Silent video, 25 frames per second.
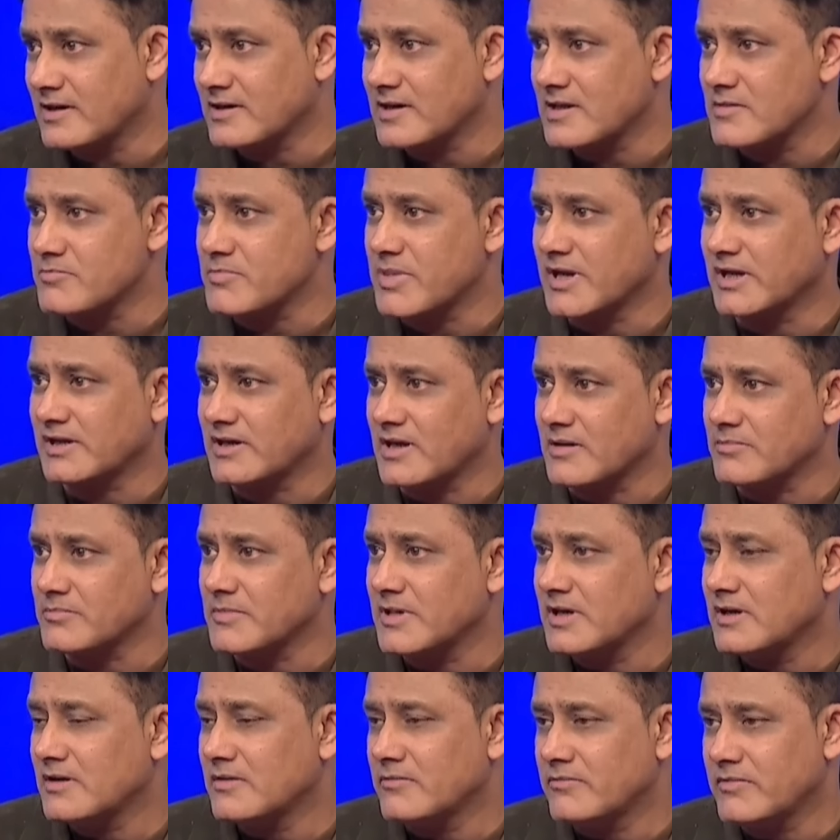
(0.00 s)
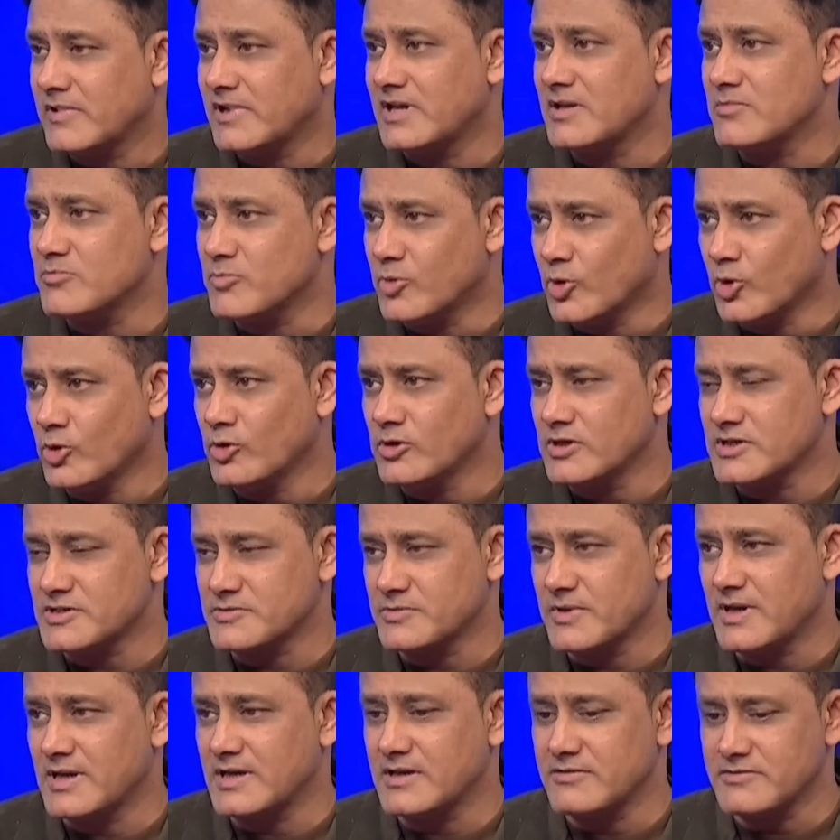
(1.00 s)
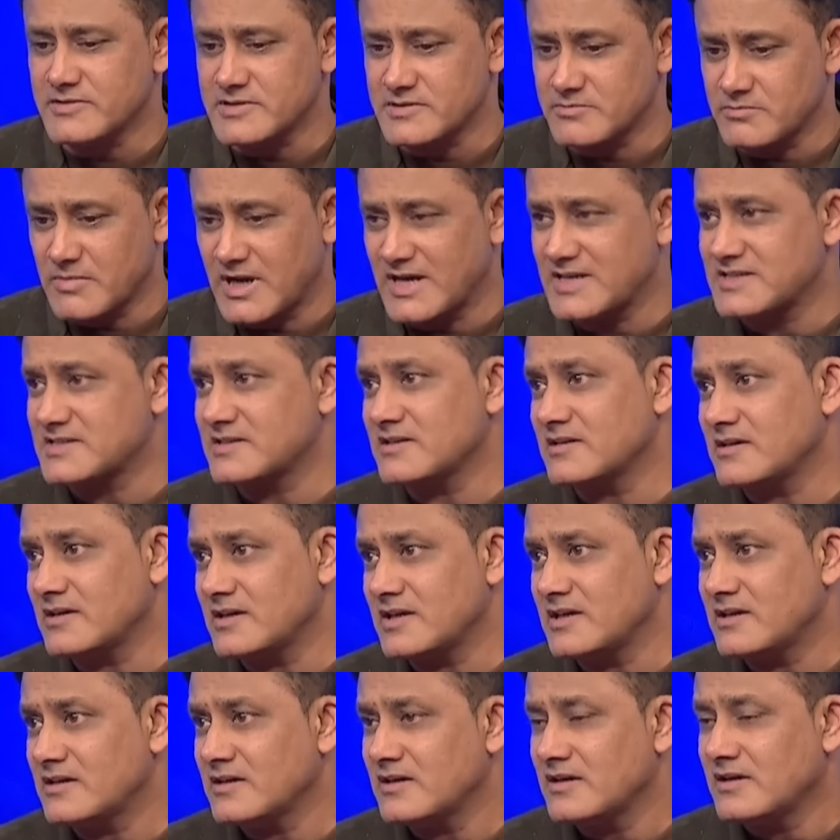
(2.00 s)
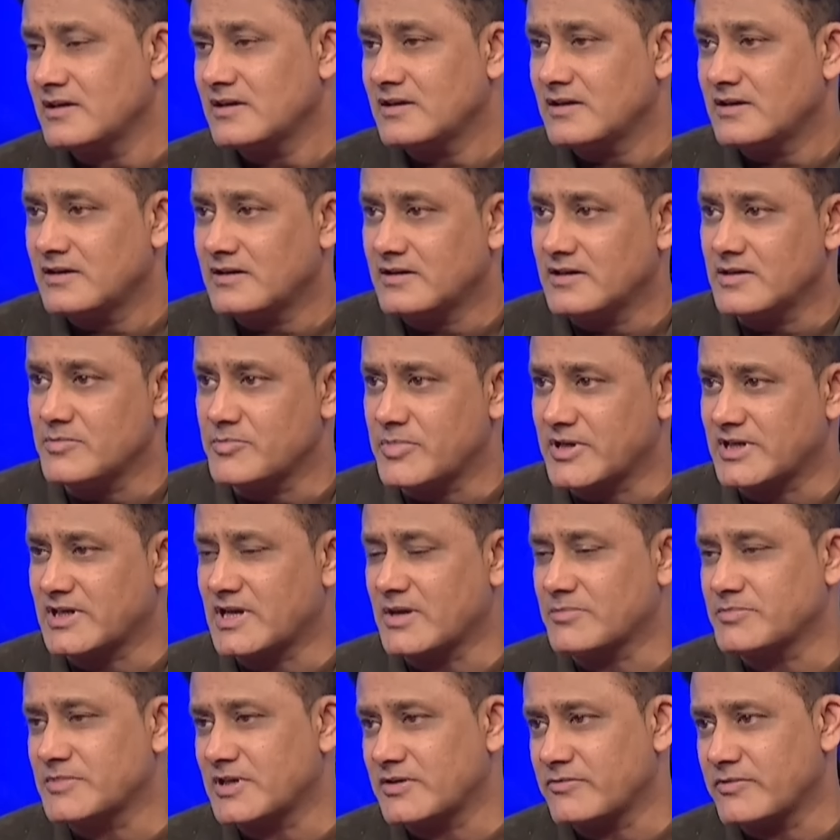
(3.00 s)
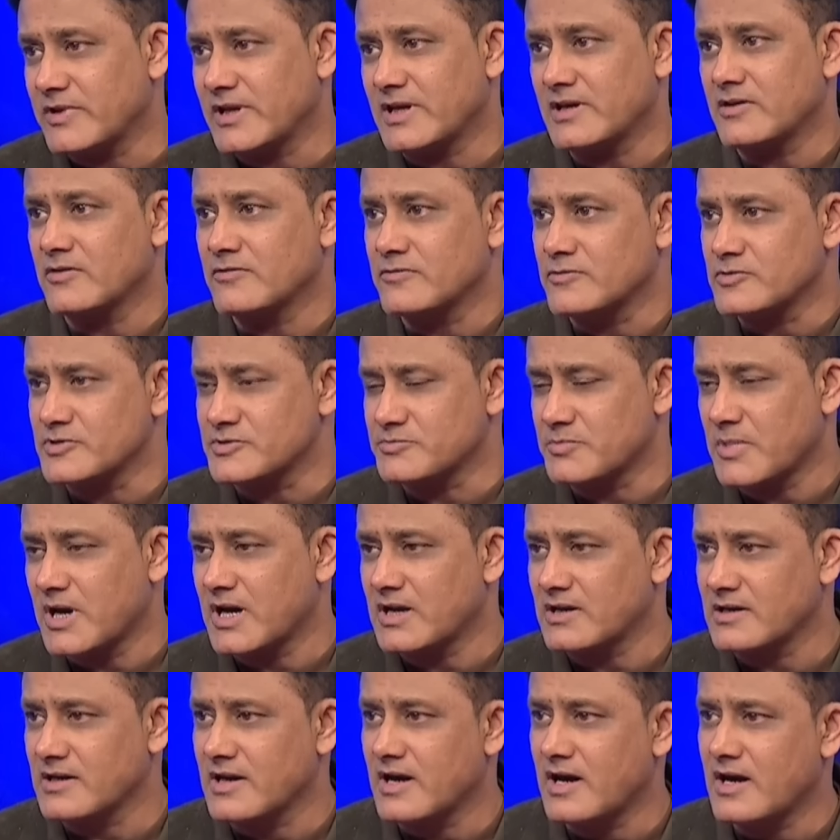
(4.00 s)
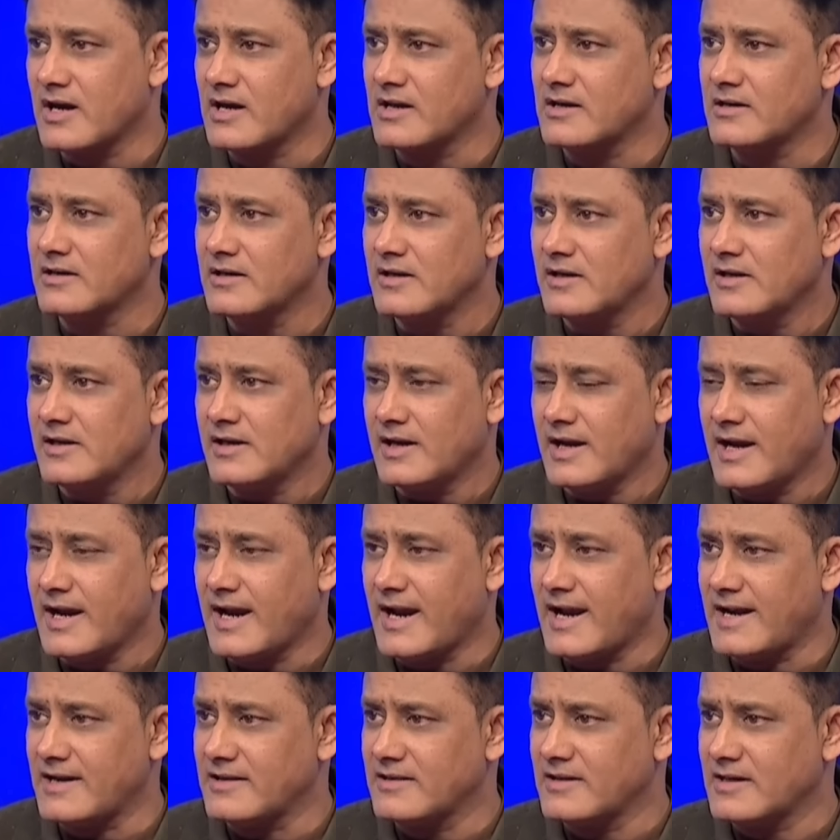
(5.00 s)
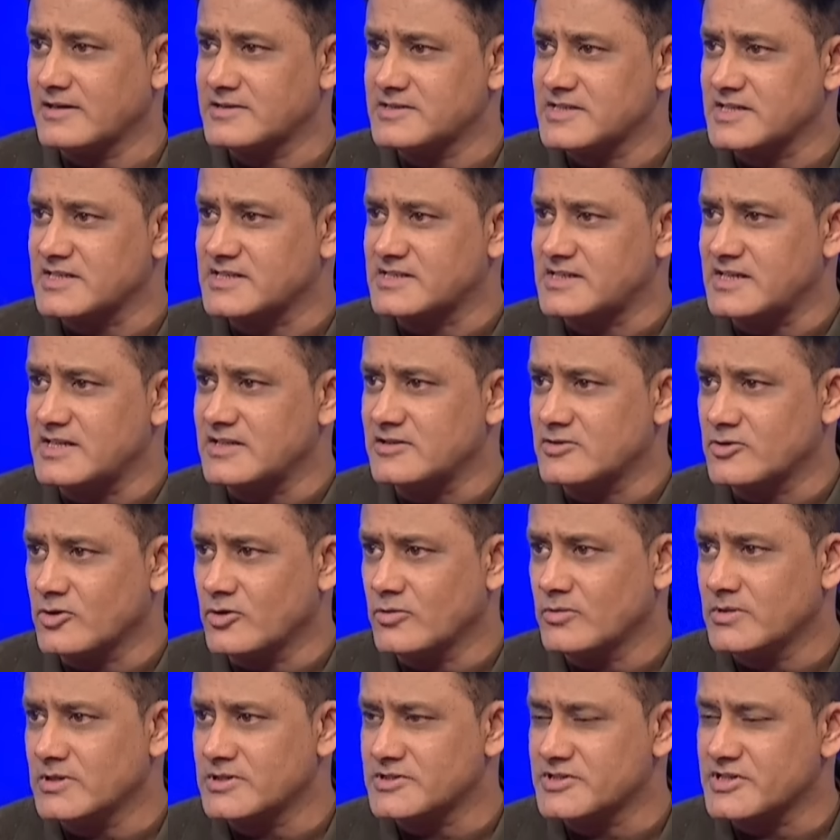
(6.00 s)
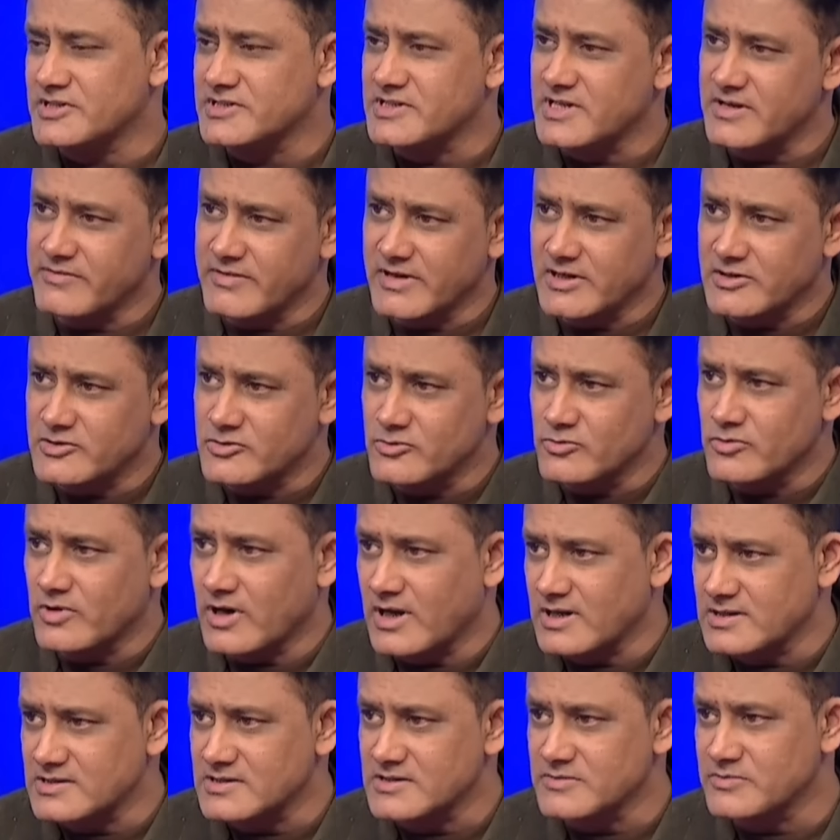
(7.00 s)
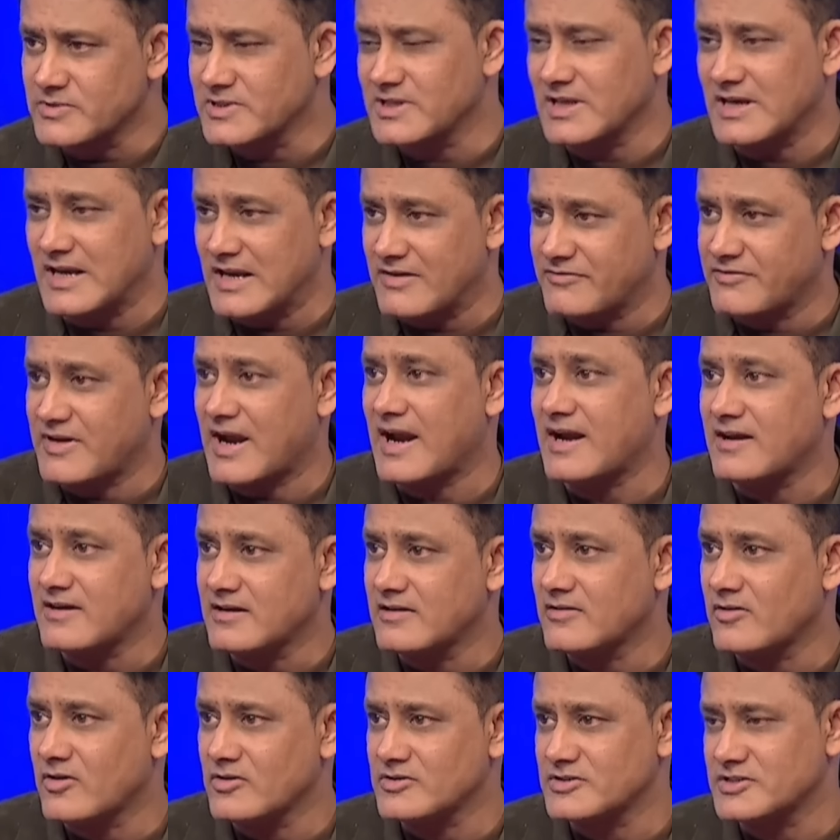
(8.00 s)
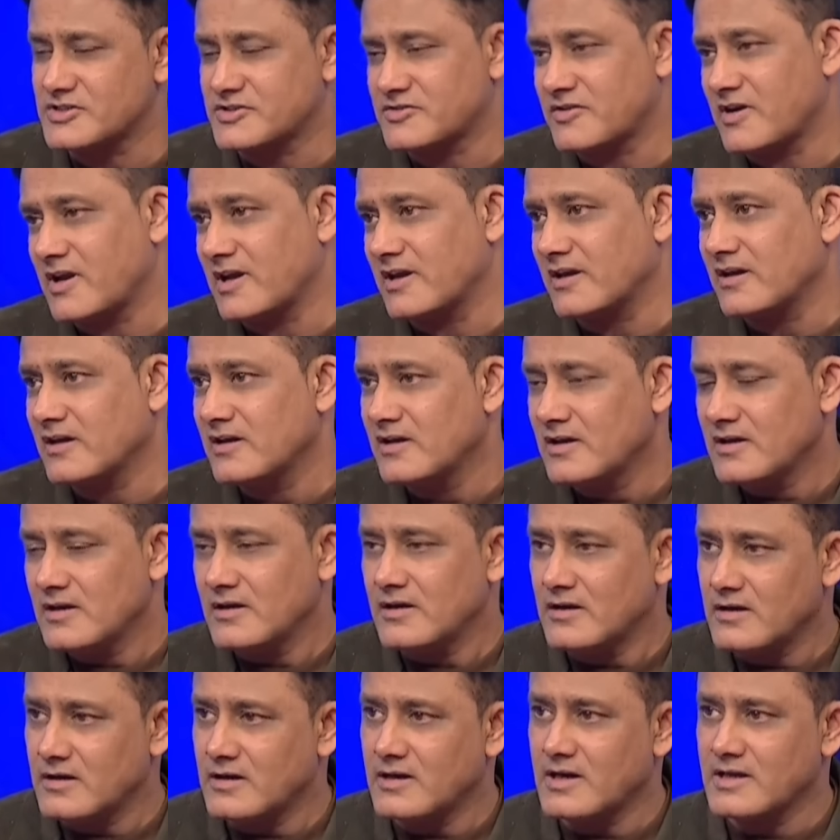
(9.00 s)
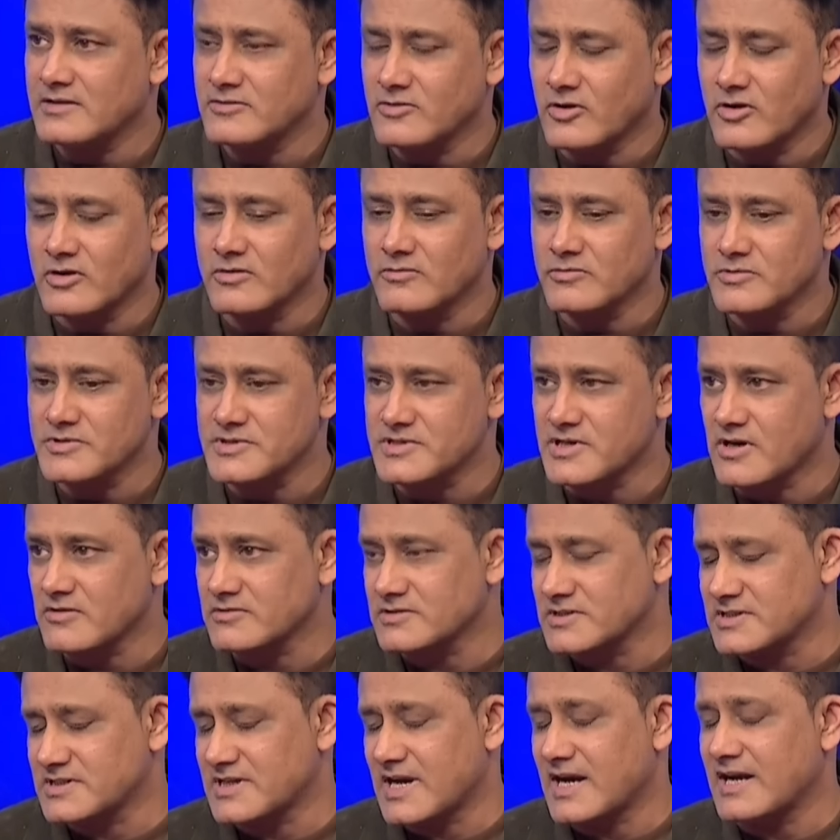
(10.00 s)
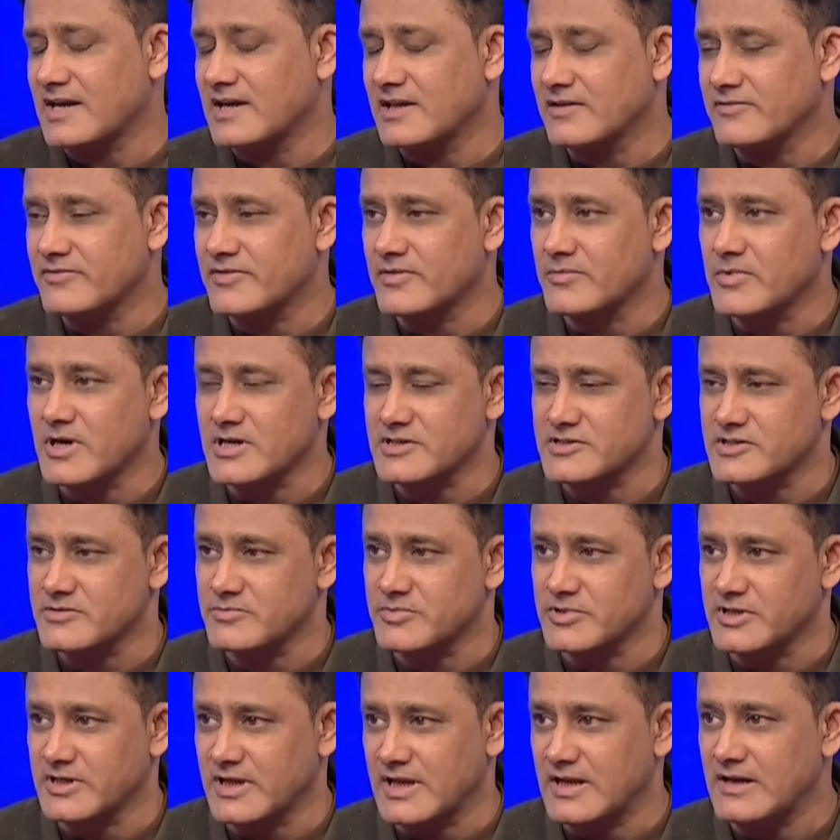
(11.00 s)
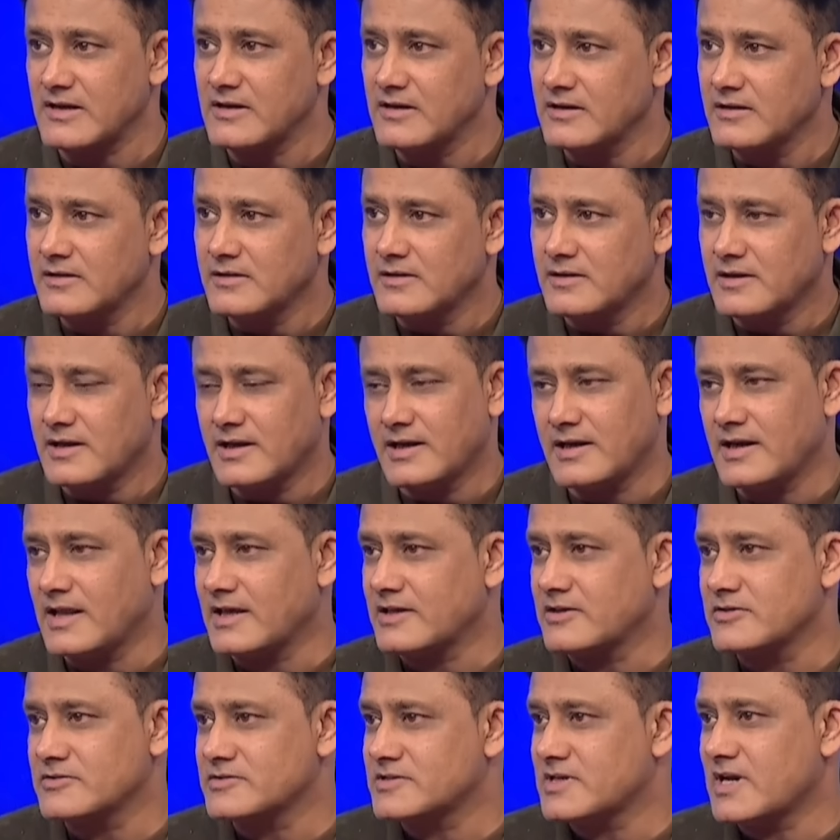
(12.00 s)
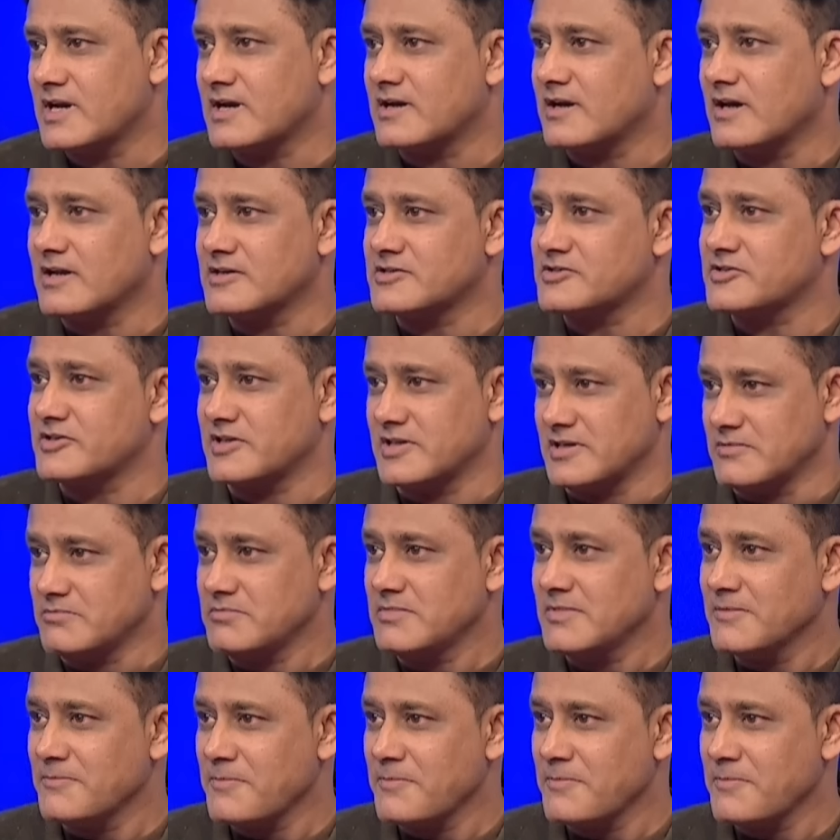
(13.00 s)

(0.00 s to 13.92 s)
that he picked up when he bowled as well, he was miserly. He picked up that wicket of Usman Khan, and that 16th over just giving two runs with a left-hander on strike, I thought was outstanding from Axar Patel. And like you said, Arshdeep,